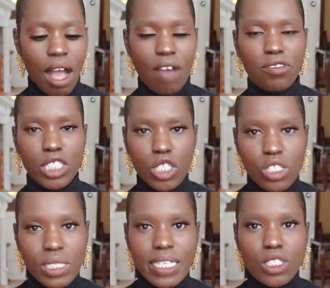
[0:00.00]
I've
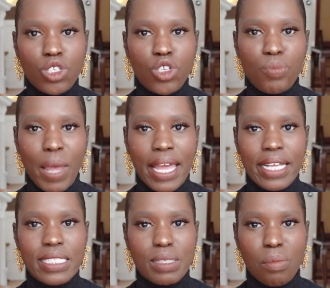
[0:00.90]
used it to
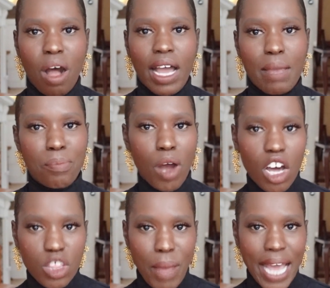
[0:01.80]
paint my
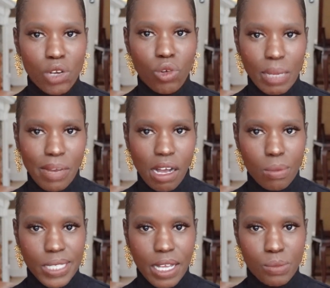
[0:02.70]
bath panel in my
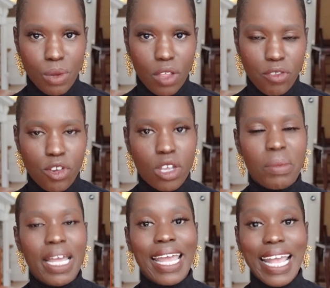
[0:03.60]
upstairs
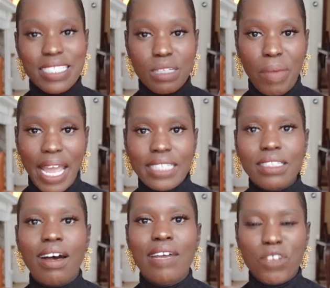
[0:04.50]
bathroom. It's the paint
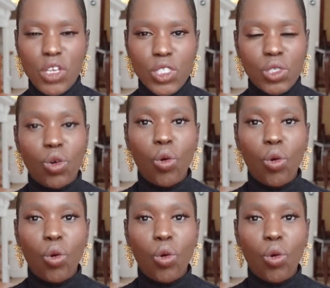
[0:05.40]
that I've used on